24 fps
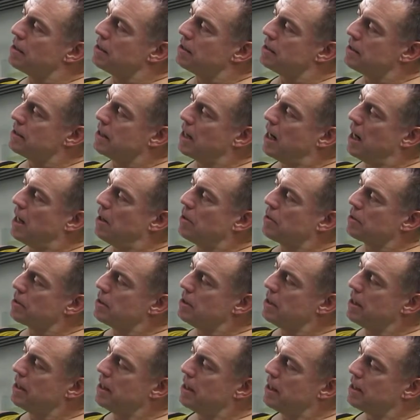the
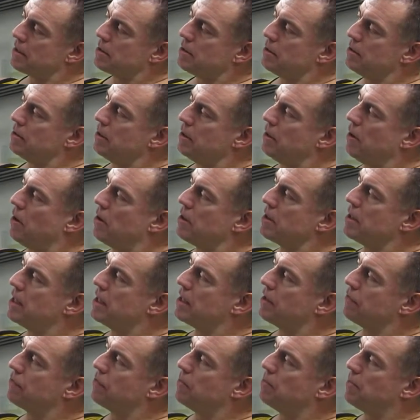outer head or the long
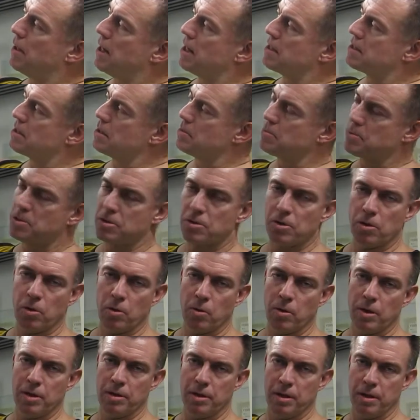head of the biceps
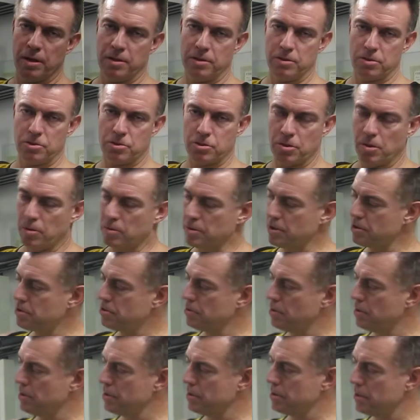over the shoulder
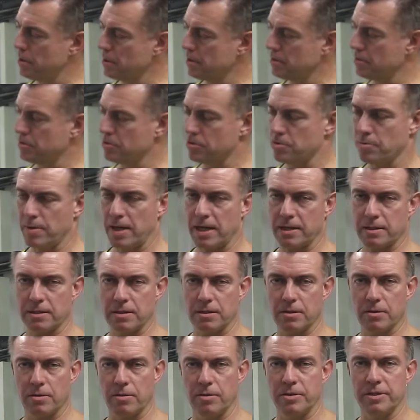joint and contract
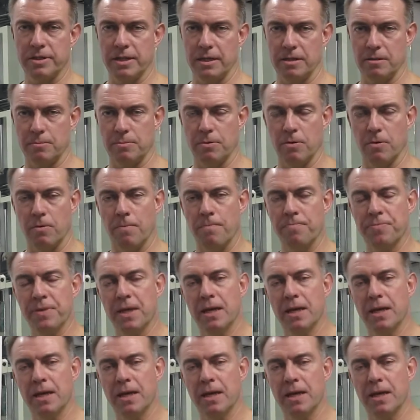it over the elbow.